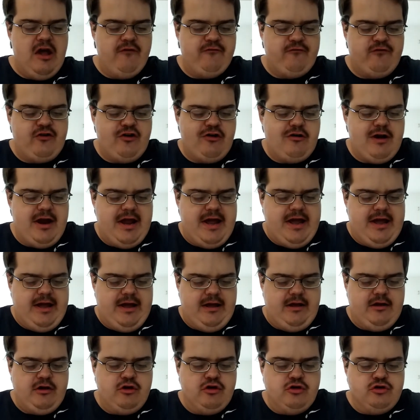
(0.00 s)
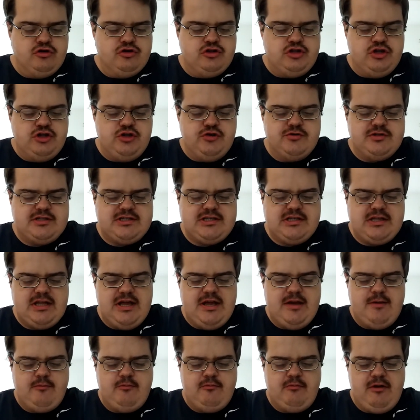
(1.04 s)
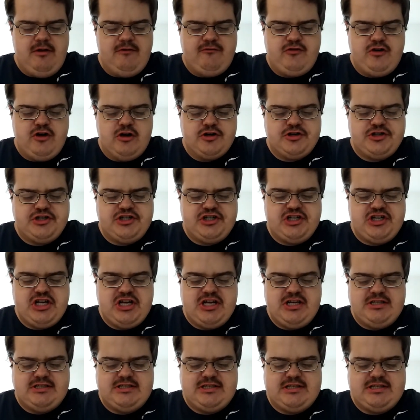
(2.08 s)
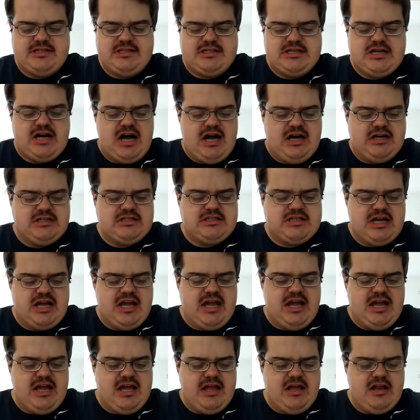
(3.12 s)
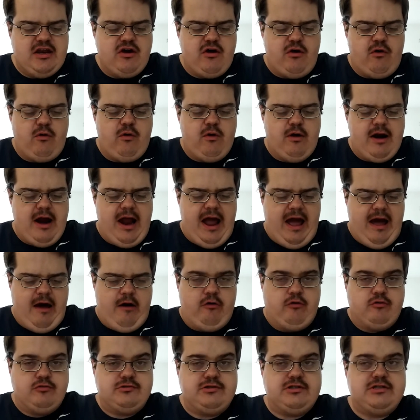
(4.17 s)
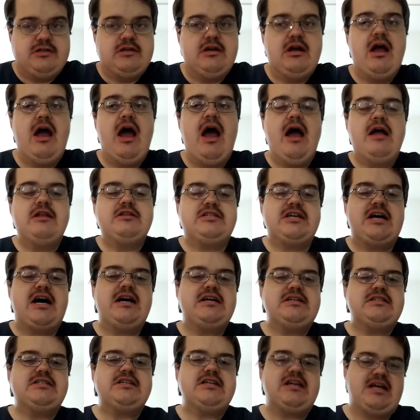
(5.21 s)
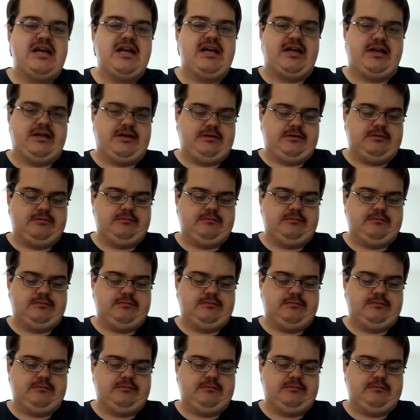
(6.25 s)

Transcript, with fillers: 3. Do you sleep with your sheets tucked in or out? Tucked in.